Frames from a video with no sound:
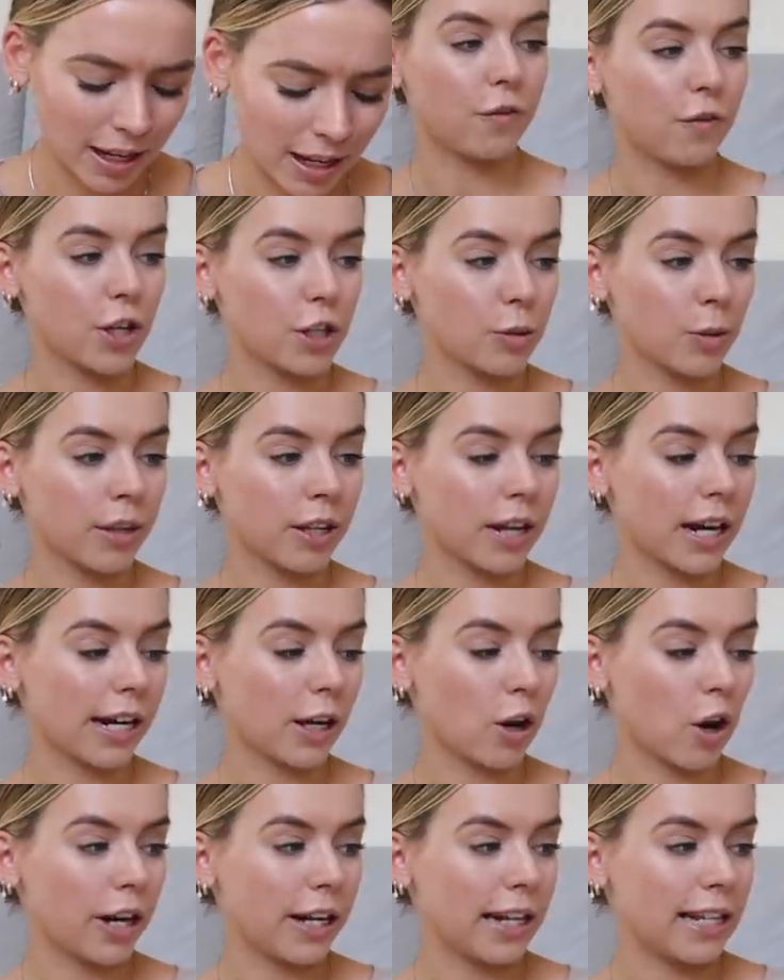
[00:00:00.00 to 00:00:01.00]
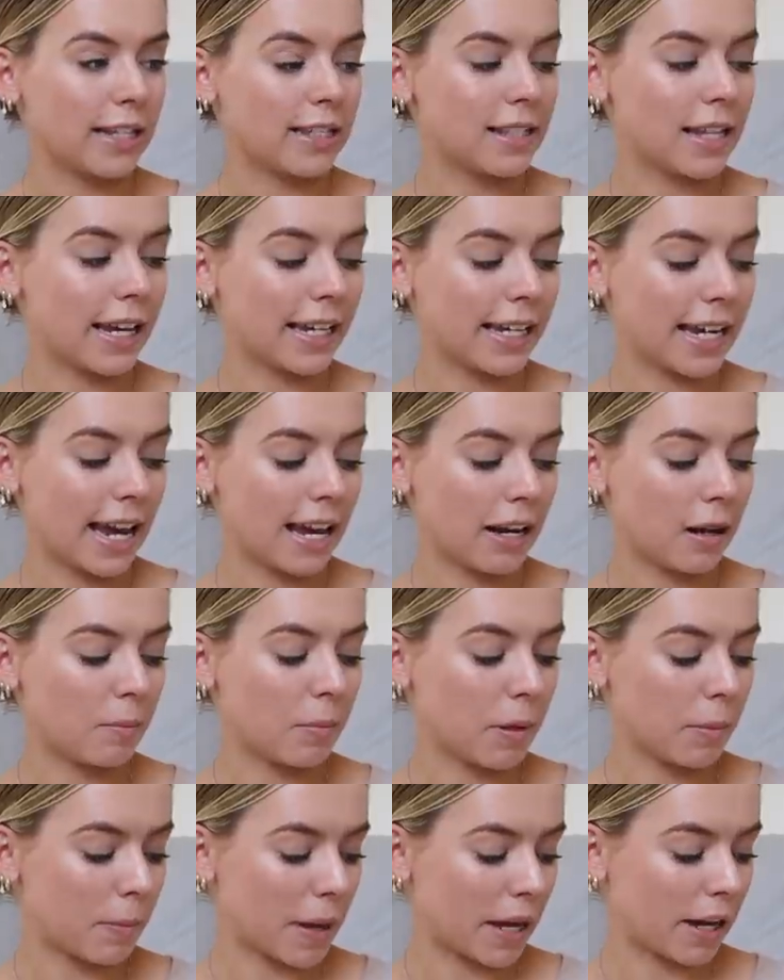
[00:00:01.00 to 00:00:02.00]
The first one that I got is Again
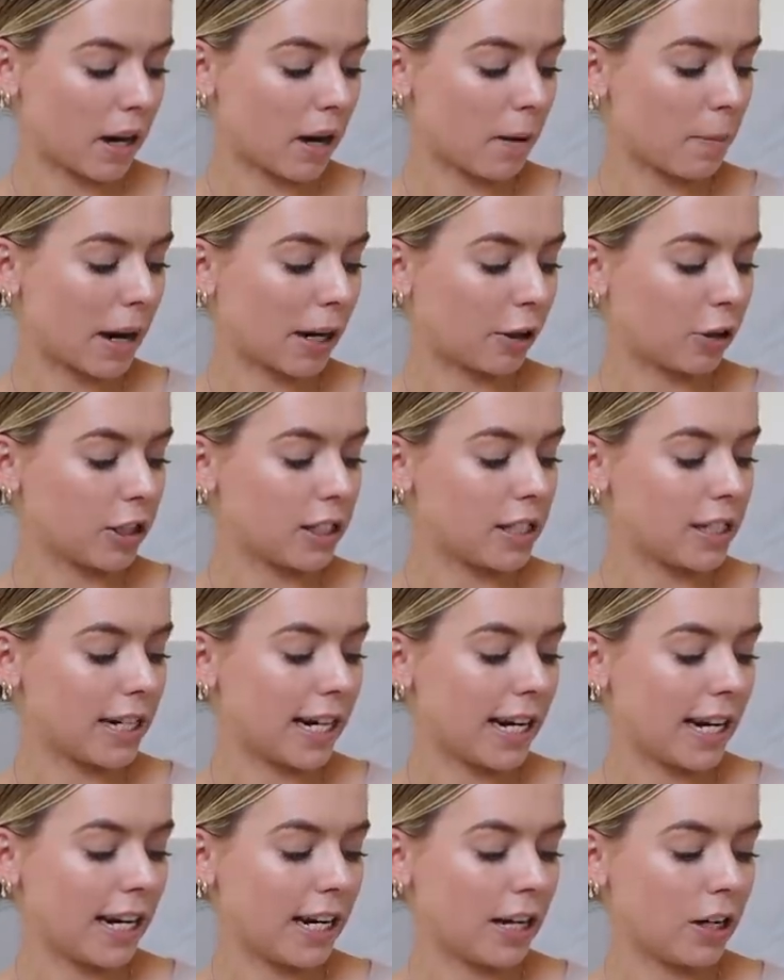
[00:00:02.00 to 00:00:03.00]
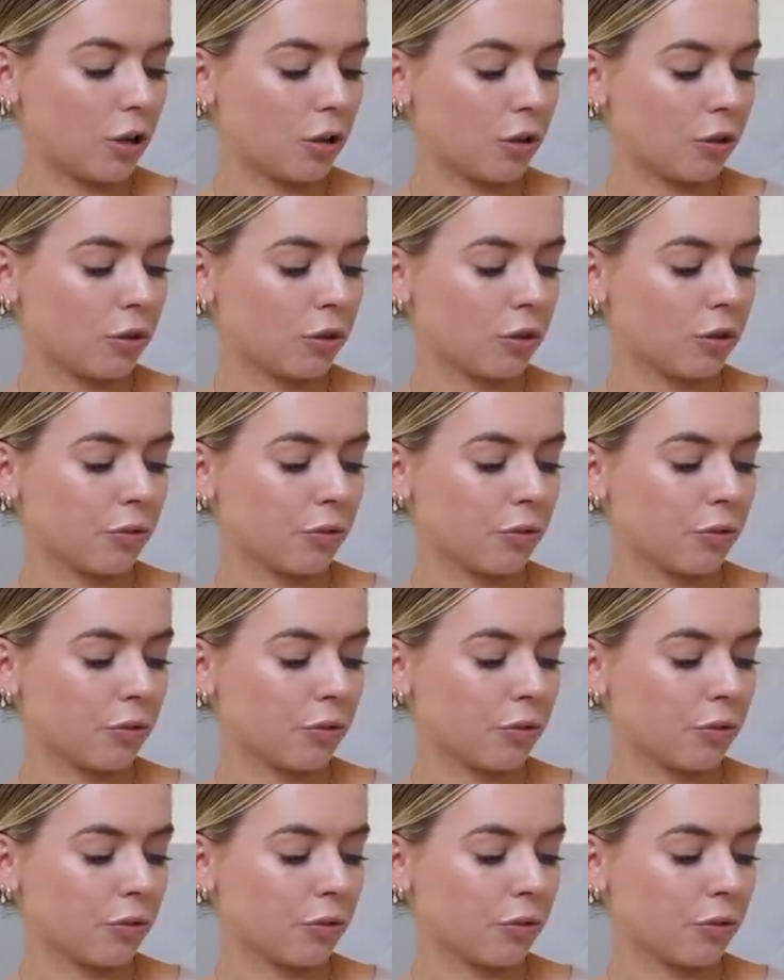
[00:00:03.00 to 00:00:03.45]
But Better by Christine